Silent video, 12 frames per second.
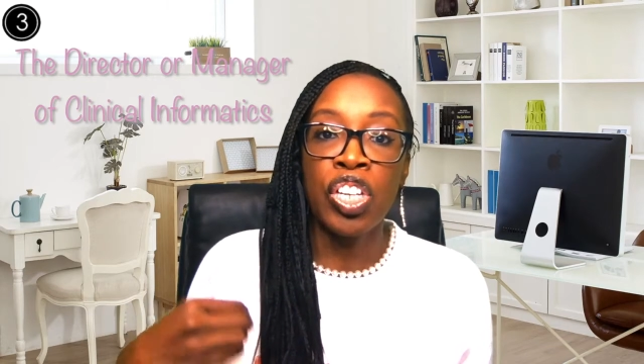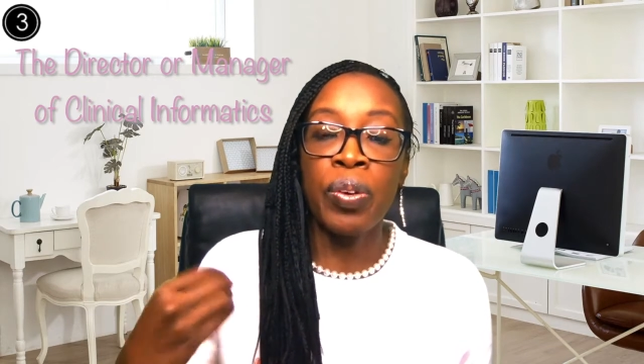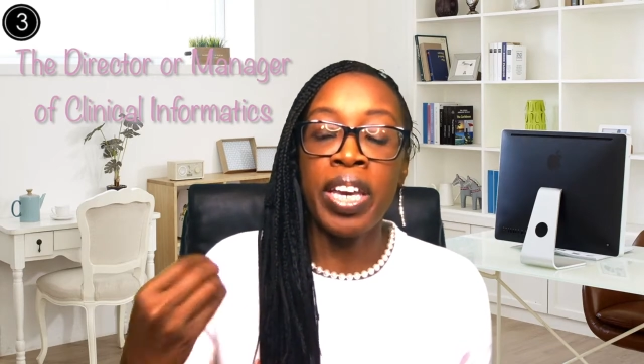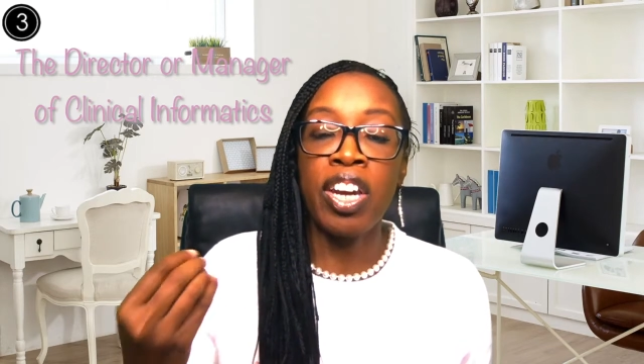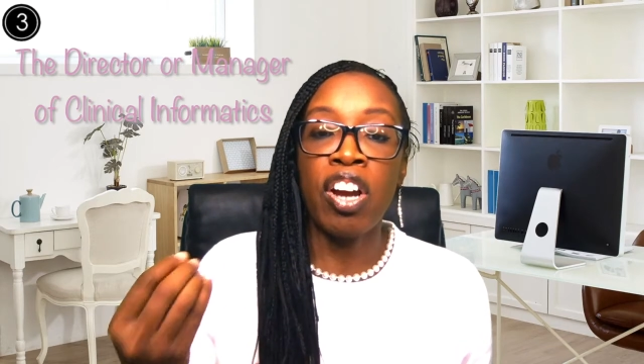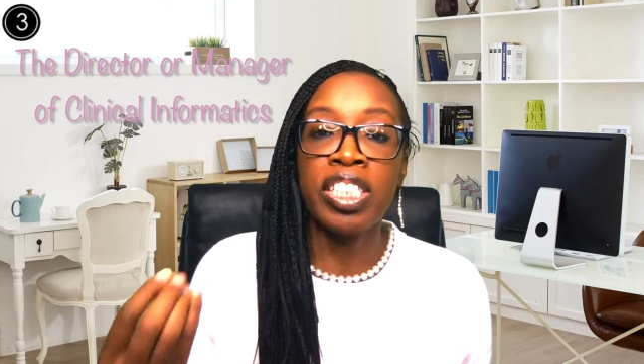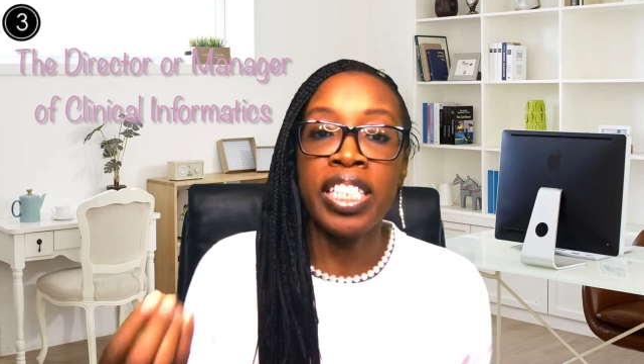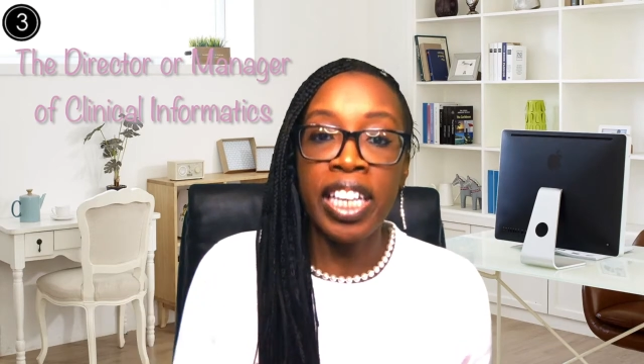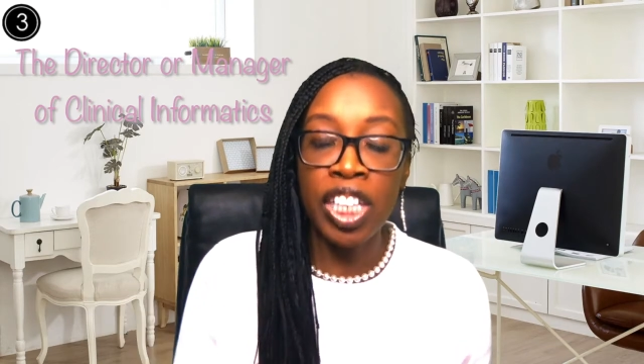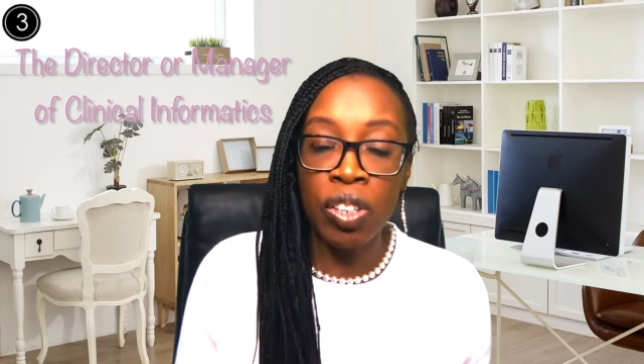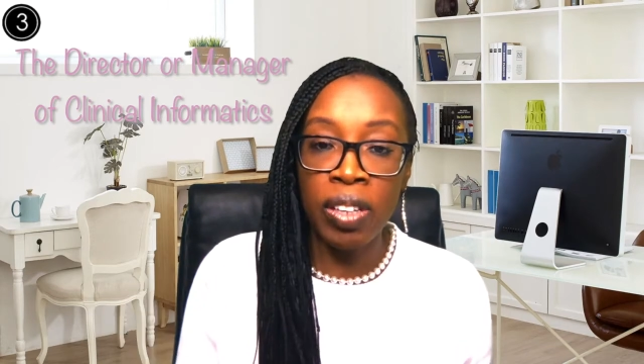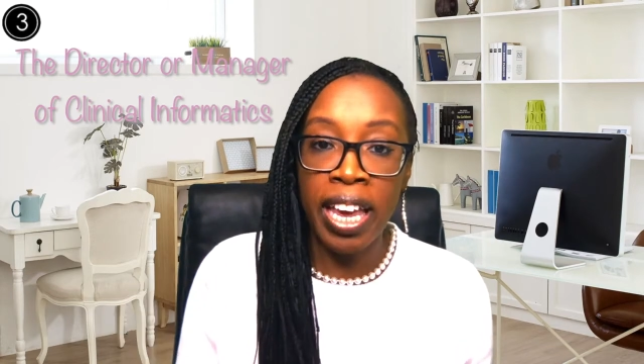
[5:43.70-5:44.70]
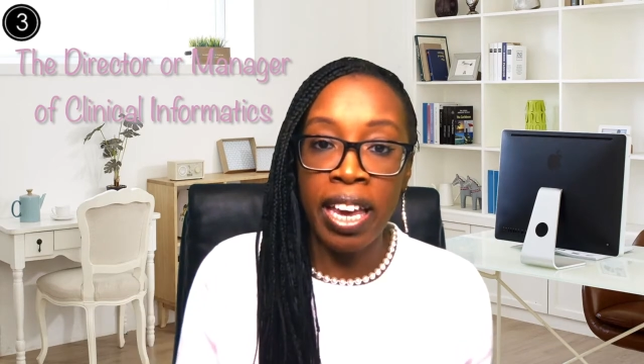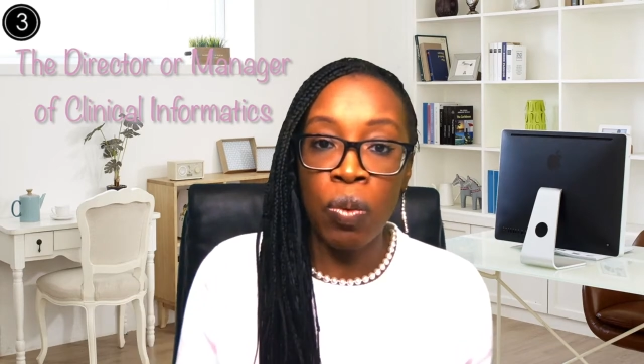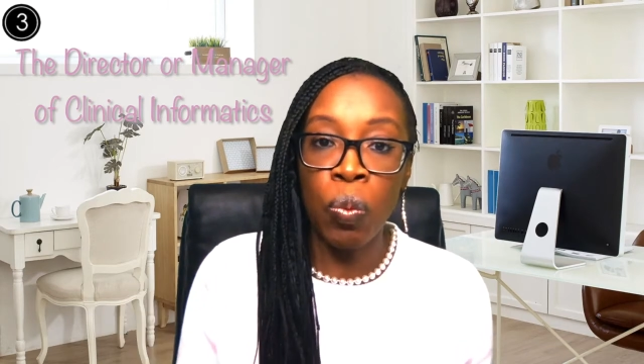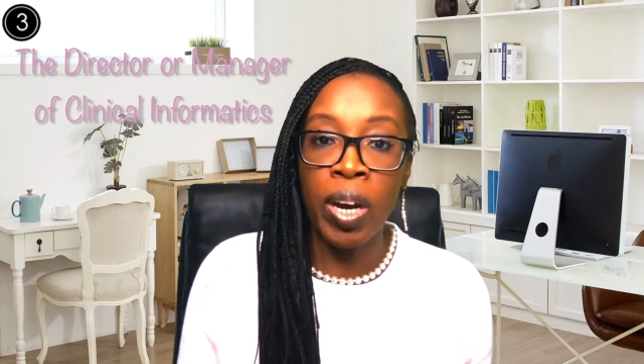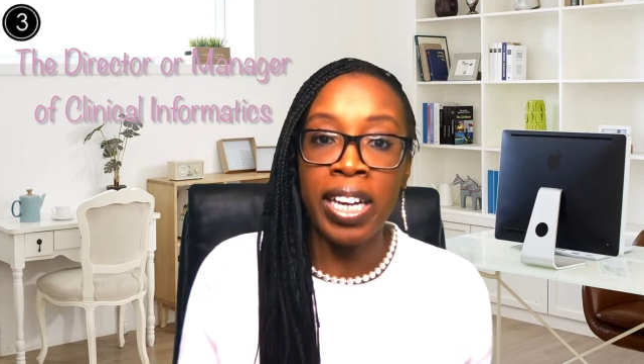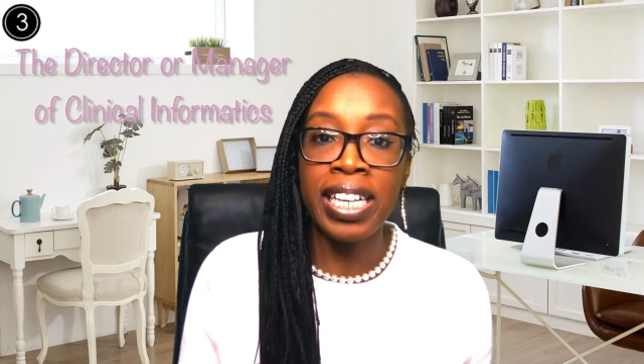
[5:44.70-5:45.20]
articulate
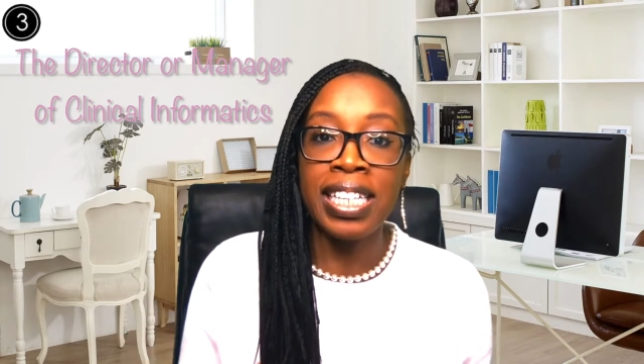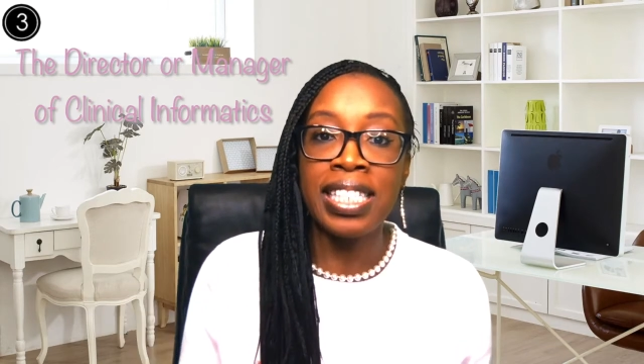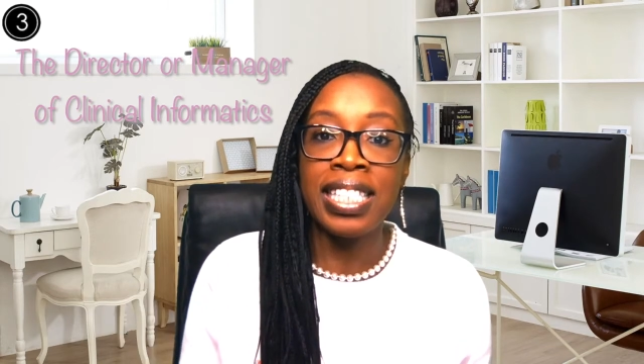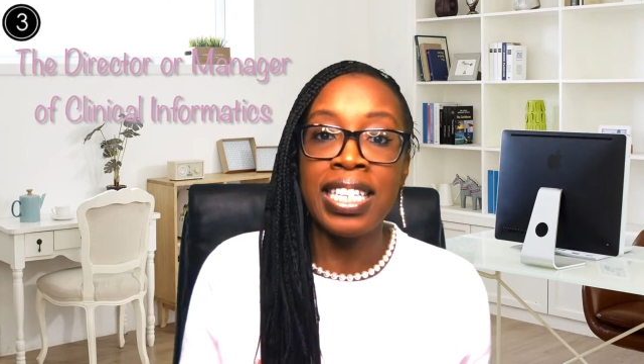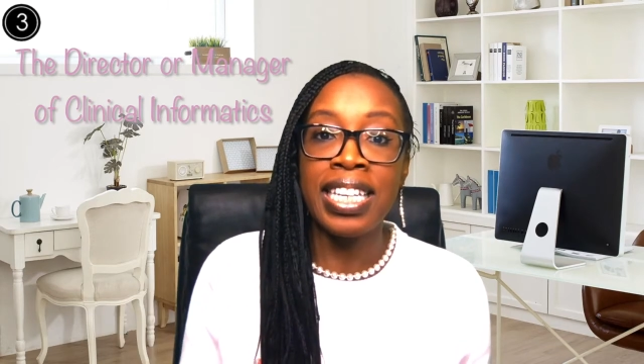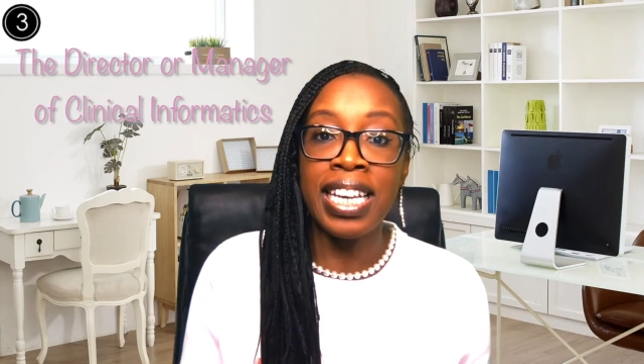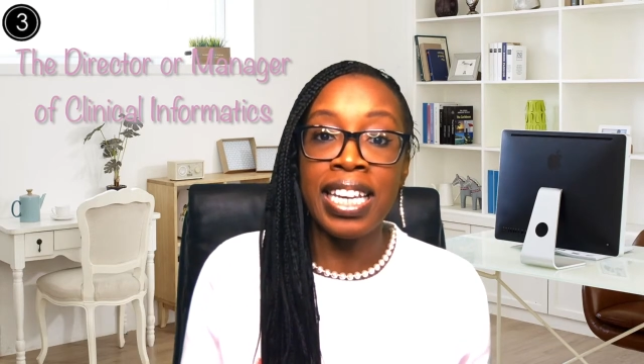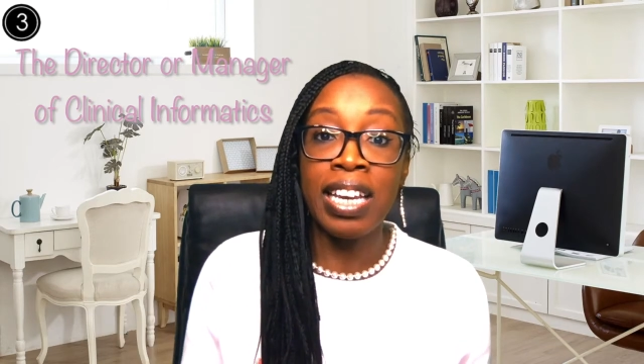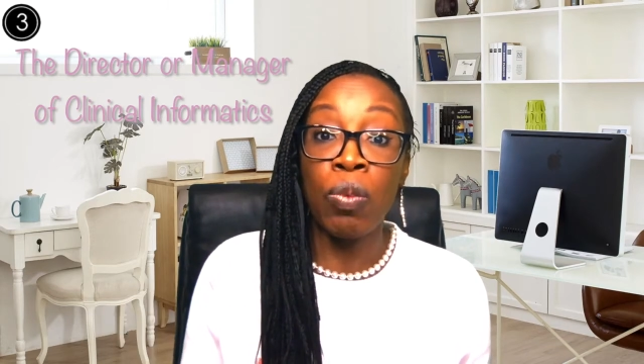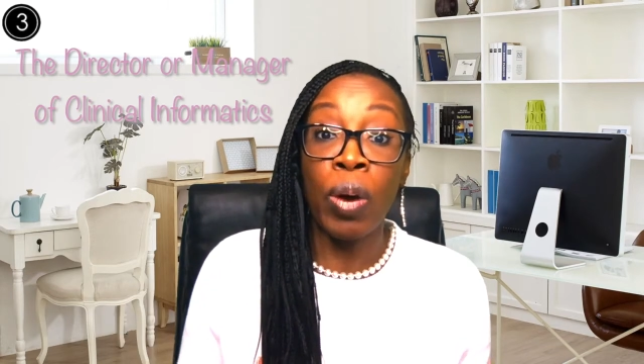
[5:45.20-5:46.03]
what is needed,